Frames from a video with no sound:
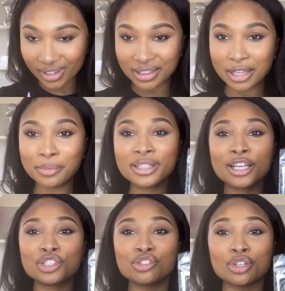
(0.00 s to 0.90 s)

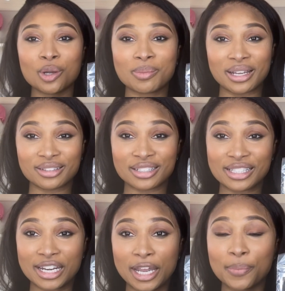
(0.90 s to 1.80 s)
let you know about this
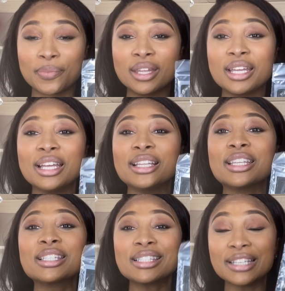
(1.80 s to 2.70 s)
tape.
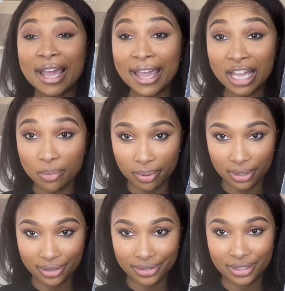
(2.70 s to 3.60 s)
This tape
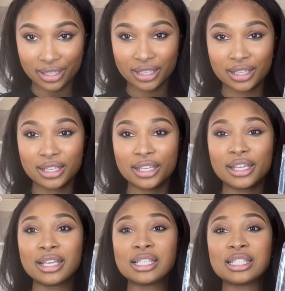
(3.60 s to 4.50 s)

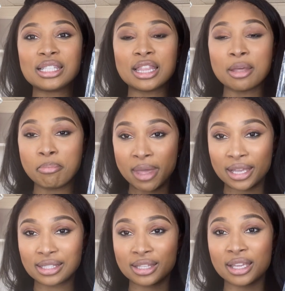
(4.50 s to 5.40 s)
is the
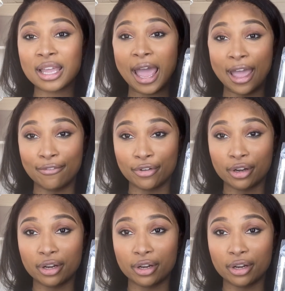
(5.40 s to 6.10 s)
best thing ever.